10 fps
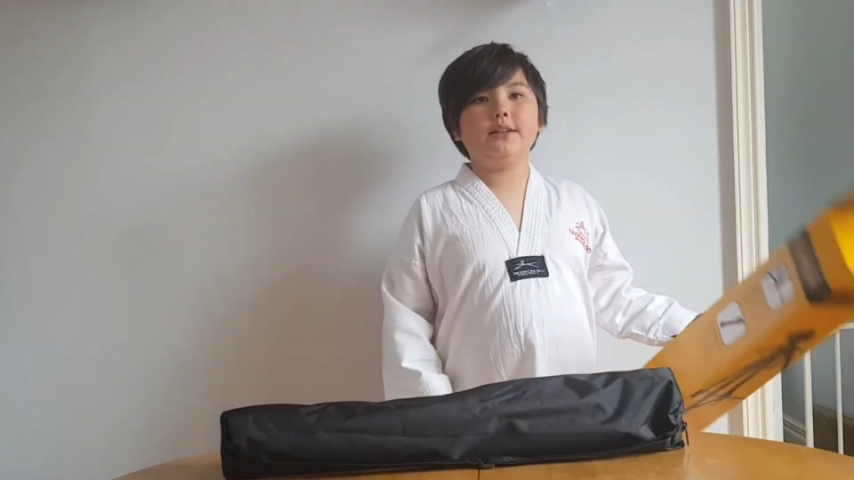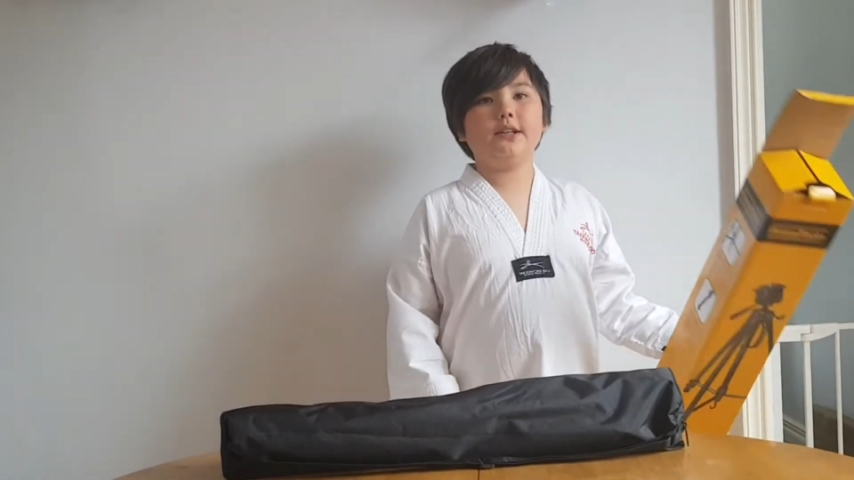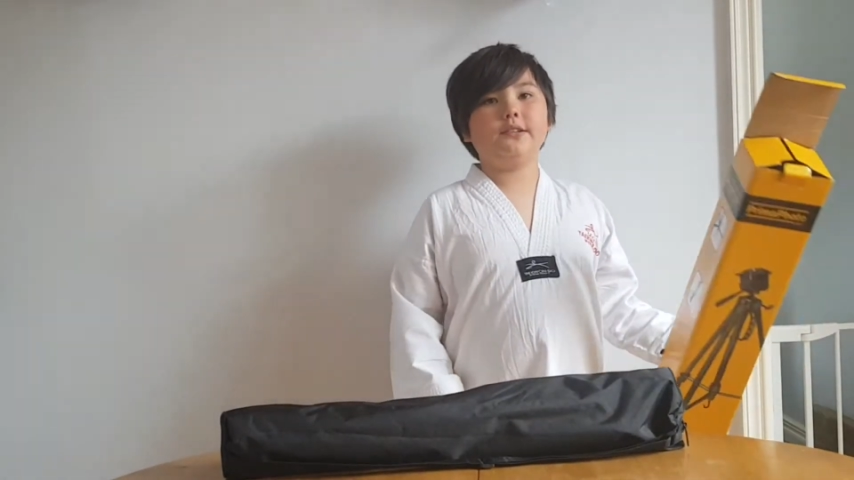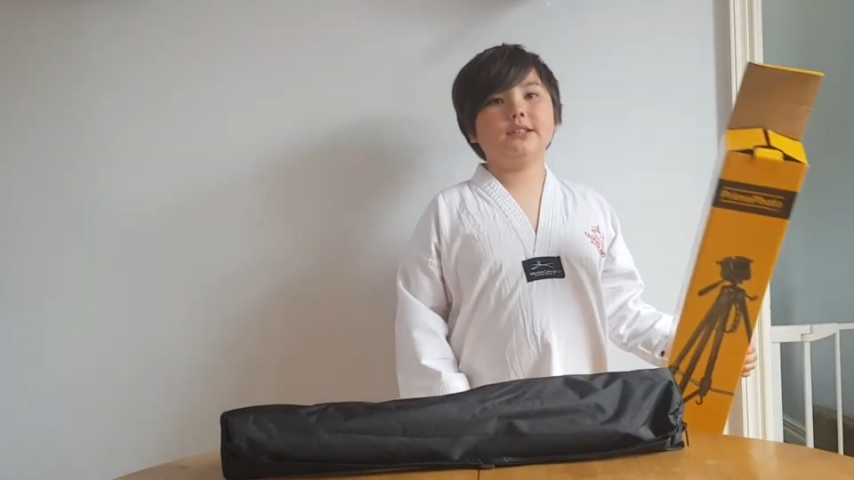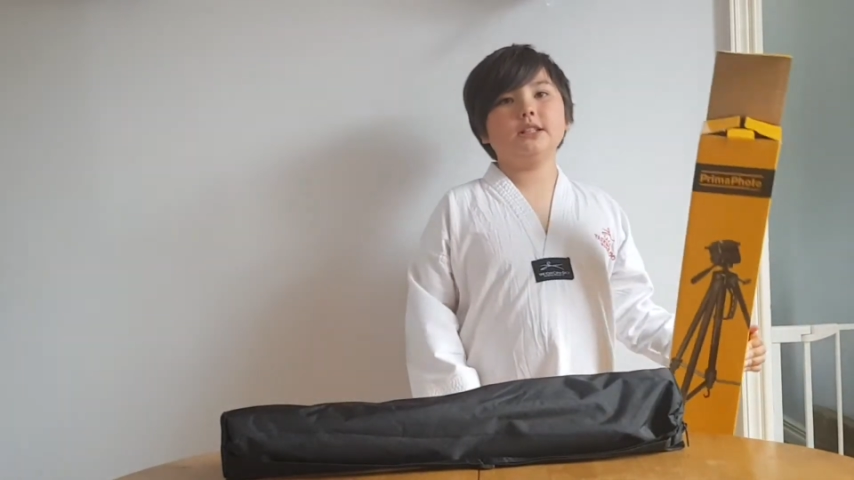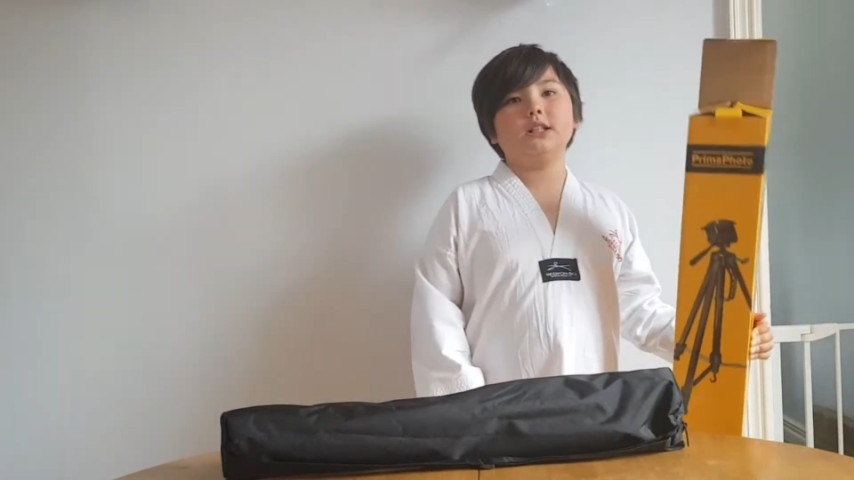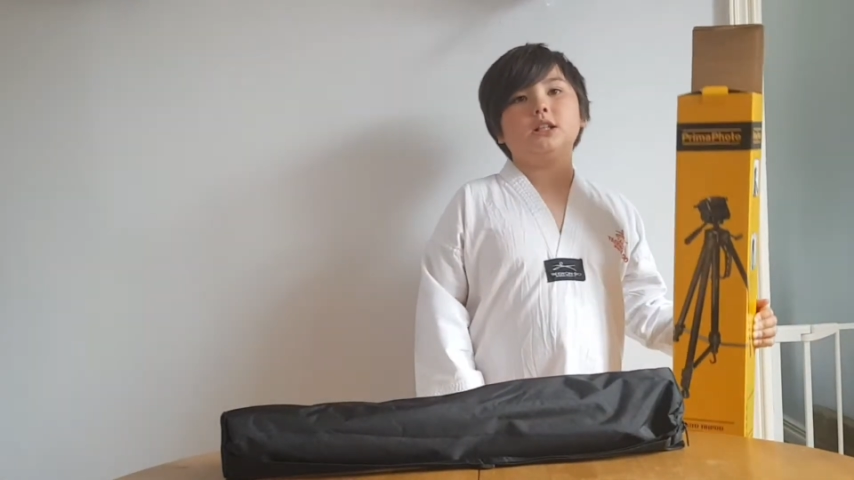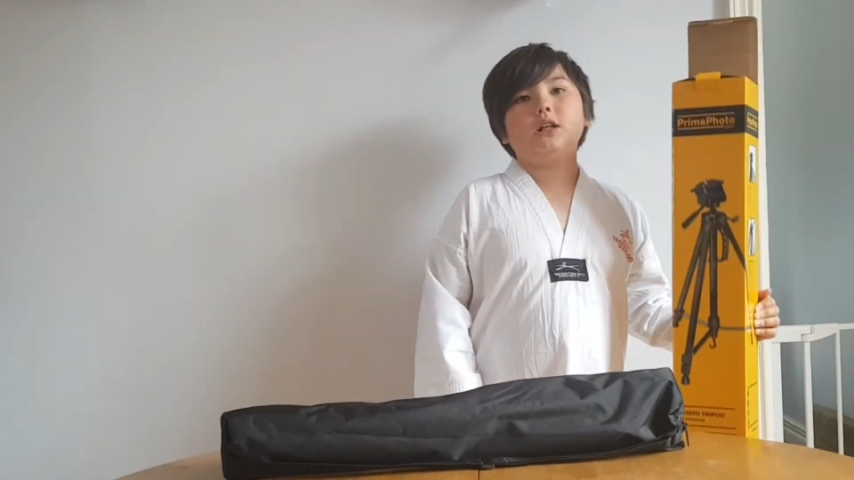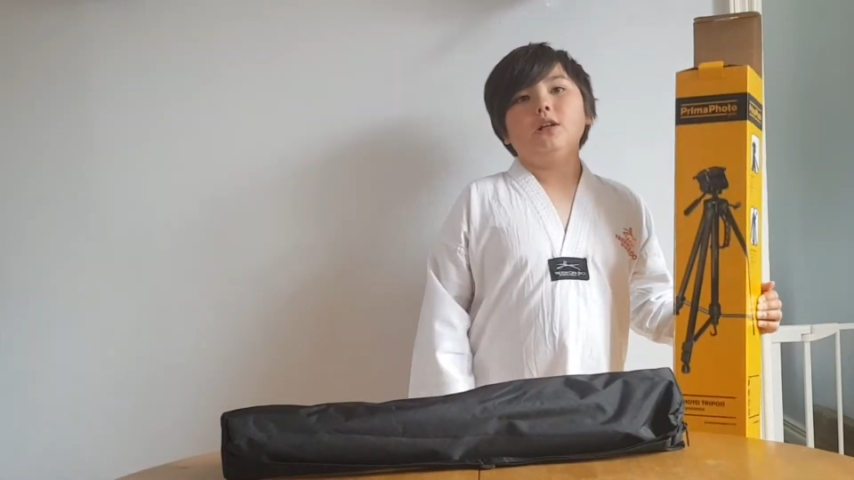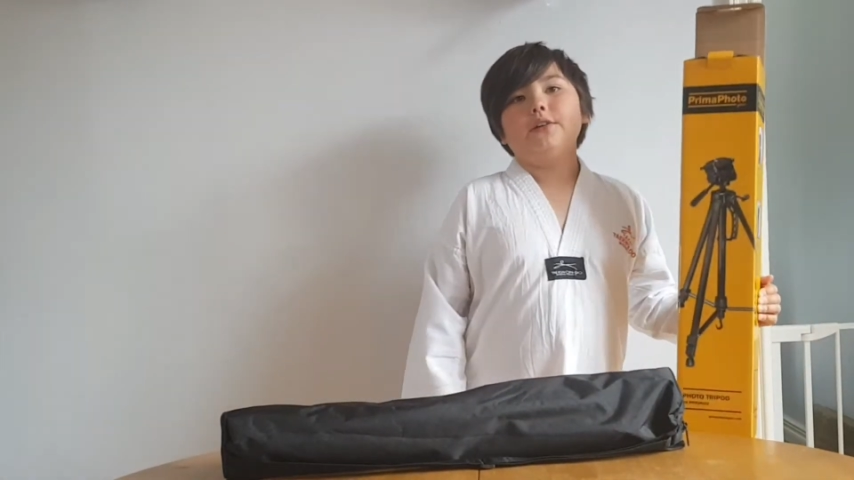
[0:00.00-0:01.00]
there was a